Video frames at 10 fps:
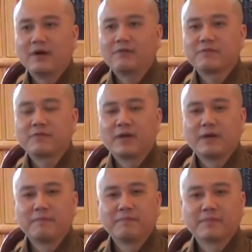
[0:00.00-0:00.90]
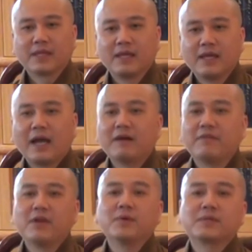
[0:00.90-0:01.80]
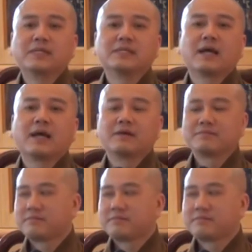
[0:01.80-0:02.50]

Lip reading: of Avalokita.